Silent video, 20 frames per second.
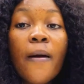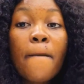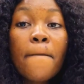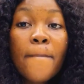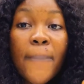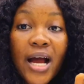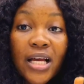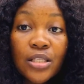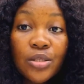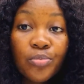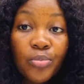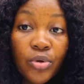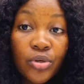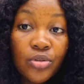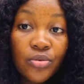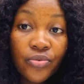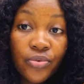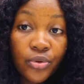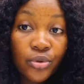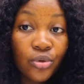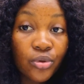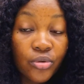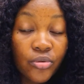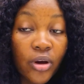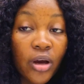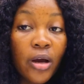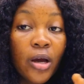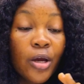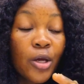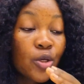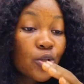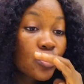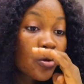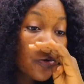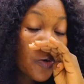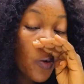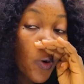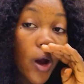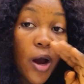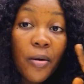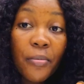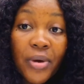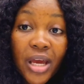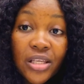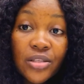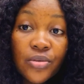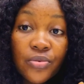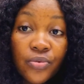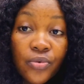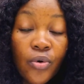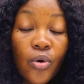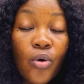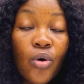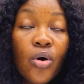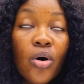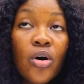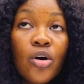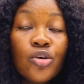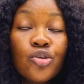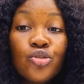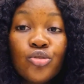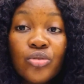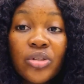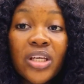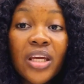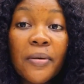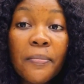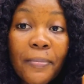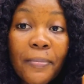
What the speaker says: Passport photograph. So requirement for UK